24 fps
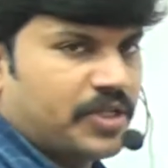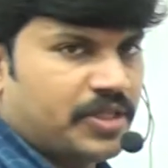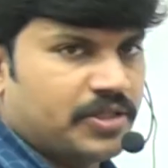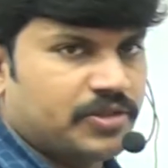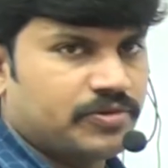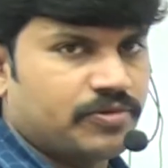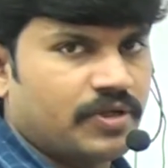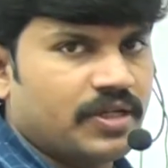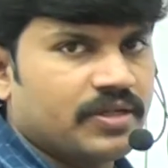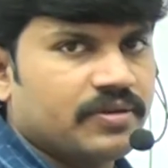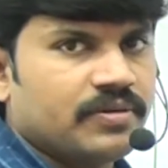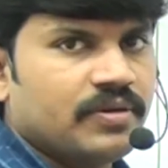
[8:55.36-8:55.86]

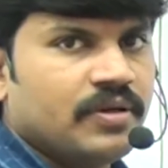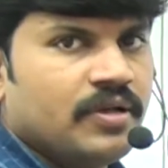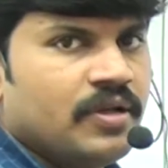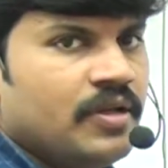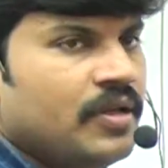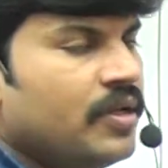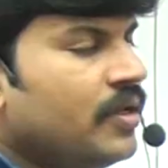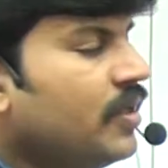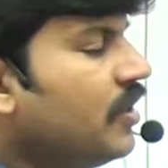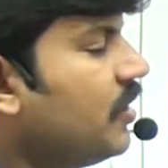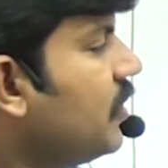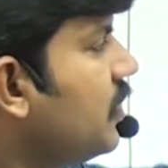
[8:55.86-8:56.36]
this one,
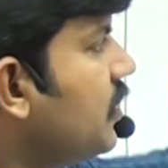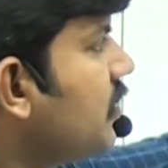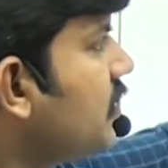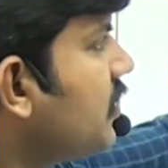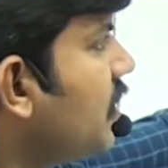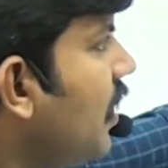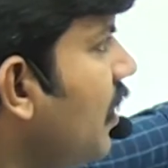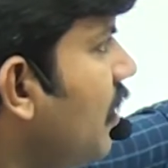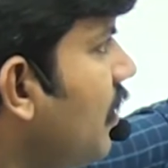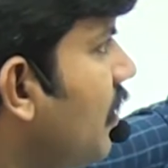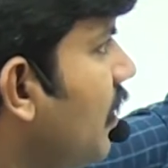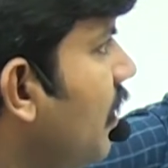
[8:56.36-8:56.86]

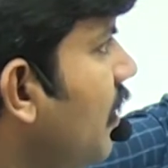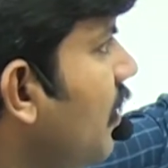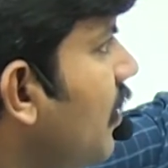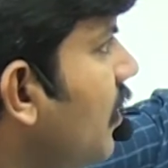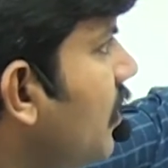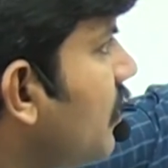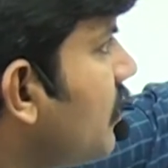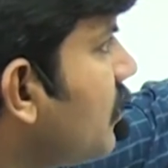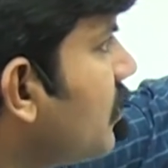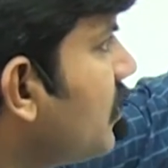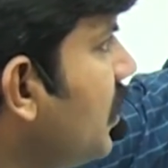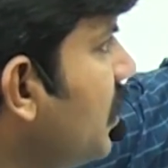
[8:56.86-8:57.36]
sir.
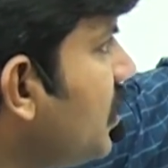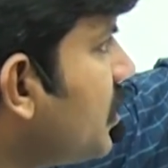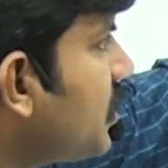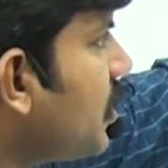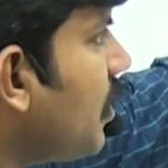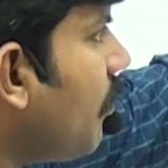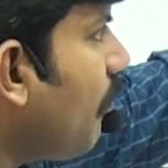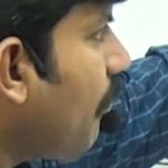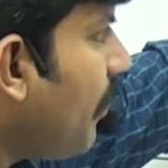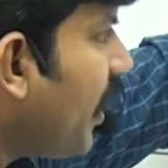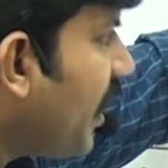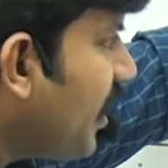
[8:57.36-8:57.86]
This
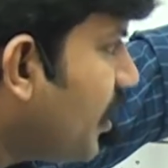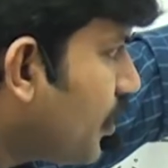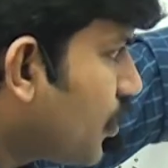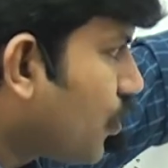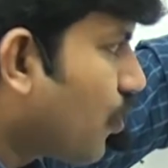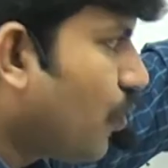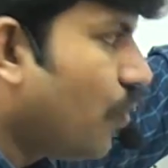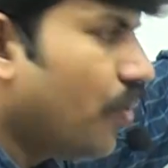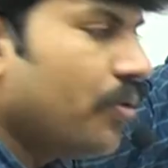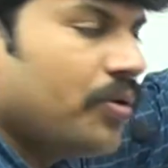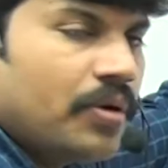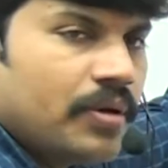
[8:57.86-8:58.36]

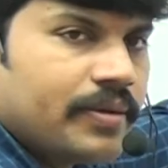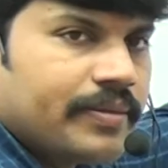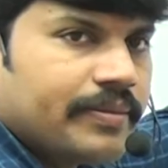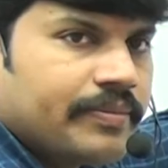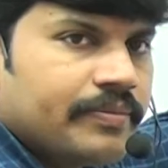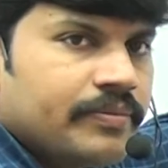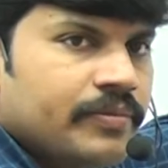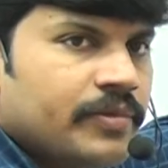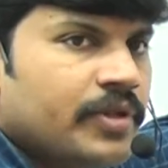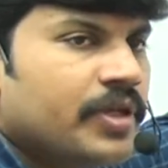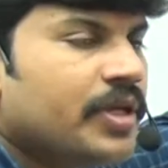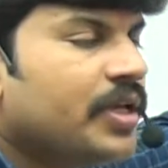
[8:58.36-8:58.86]
bytecode
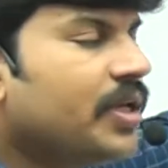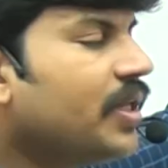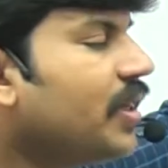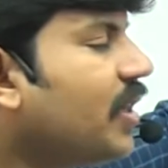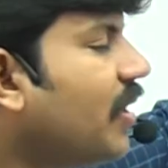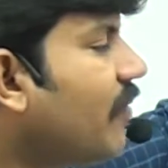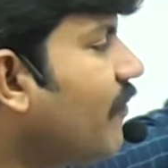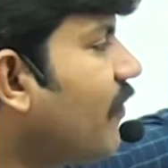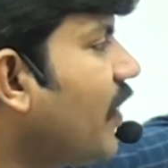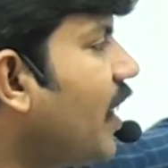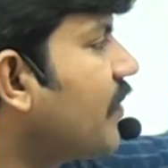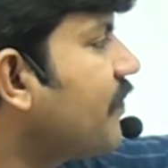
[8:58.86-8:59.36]
is
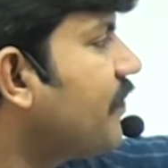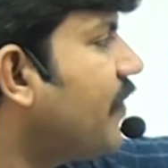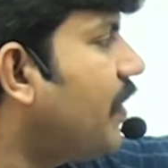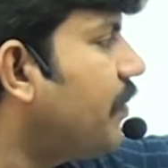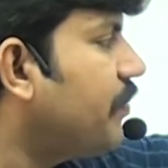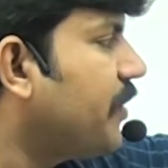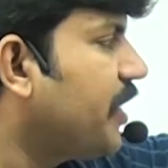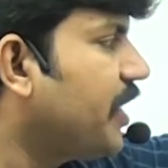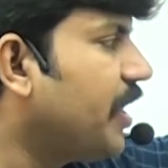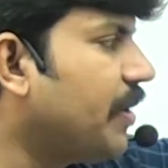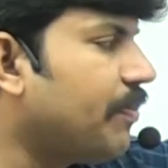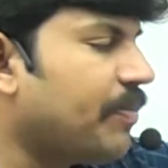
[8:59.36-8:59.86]
the
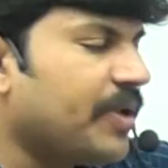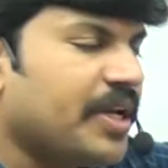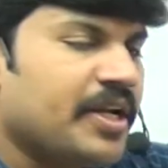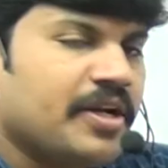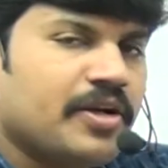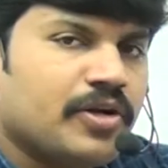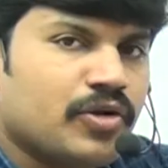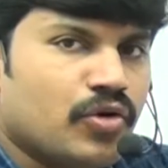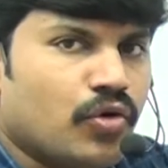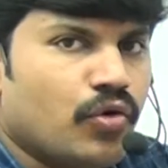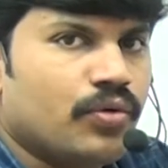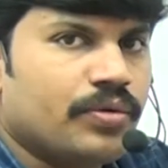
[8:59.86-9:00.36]
platform
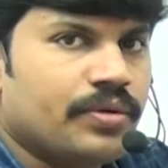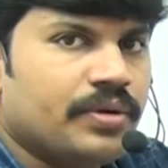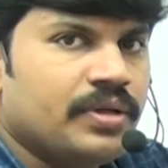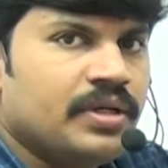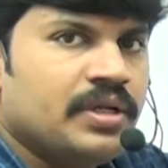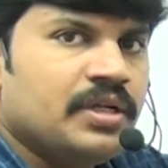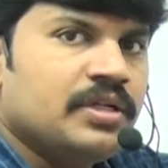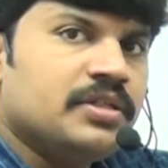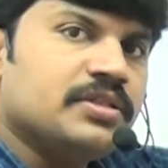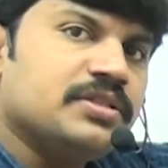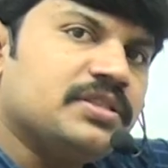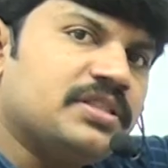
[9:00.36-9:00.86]
independent code.
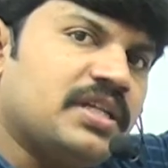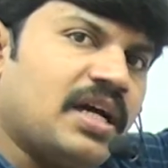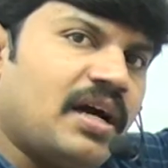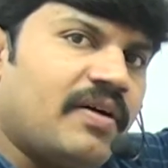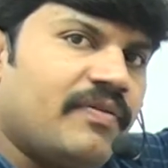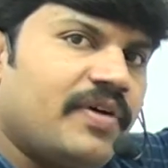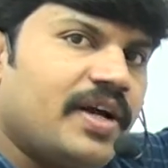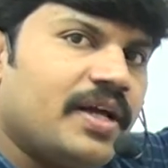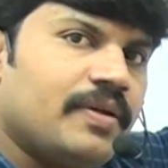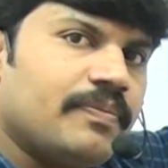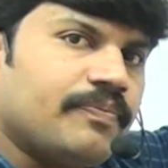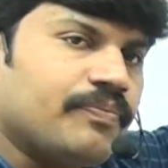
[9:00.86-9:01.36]

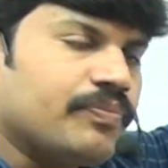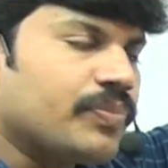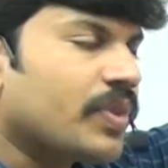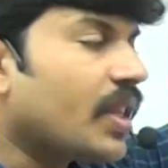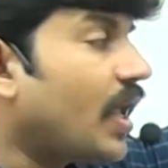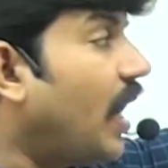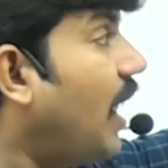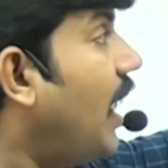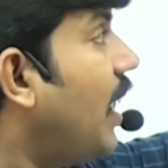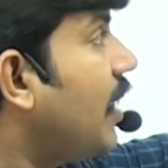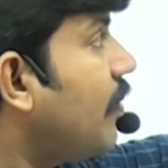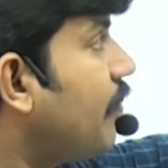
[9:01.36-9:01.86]
Java
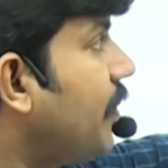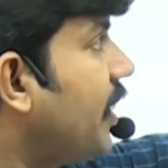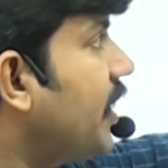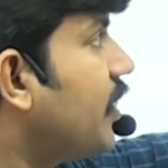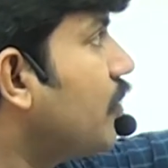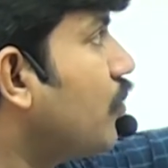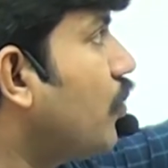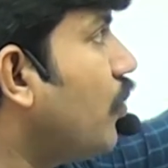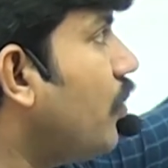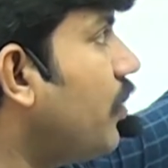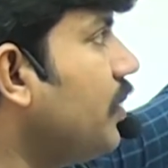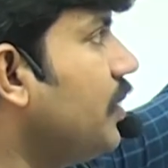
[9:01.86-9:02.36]
or
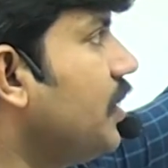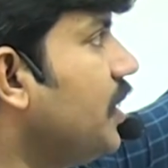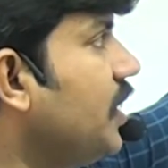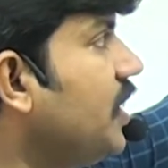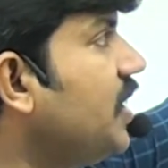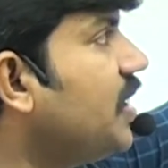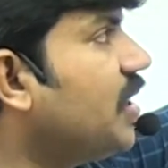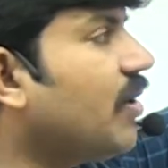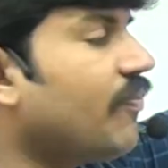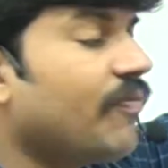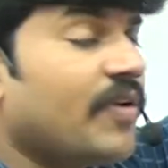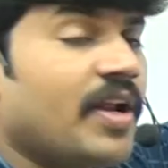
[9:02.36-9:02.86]
bytecode
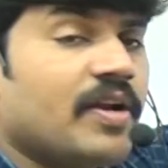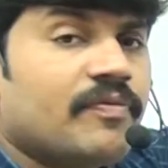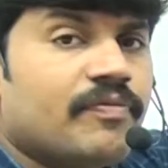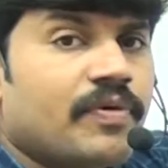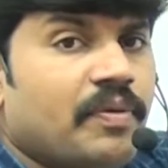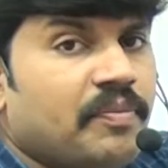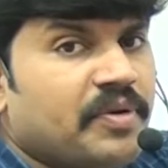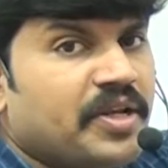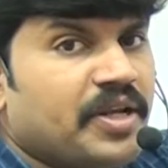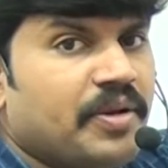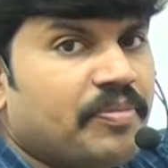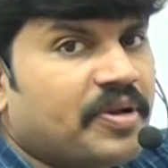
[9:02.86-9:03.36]
is the
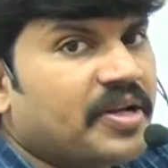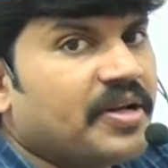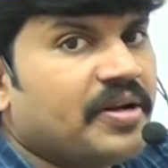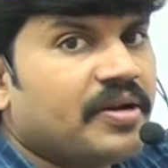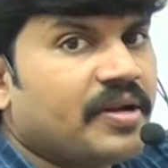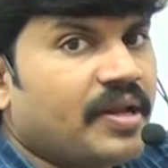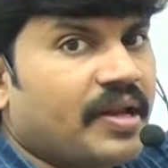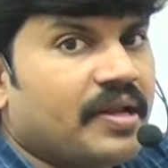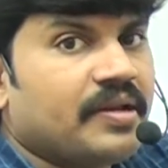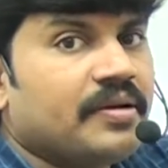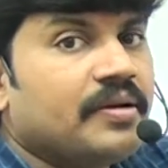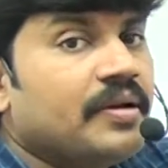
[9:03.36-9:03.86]
platform
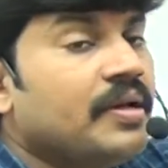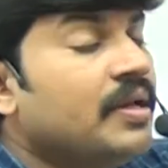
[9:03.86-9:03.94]
independent, right?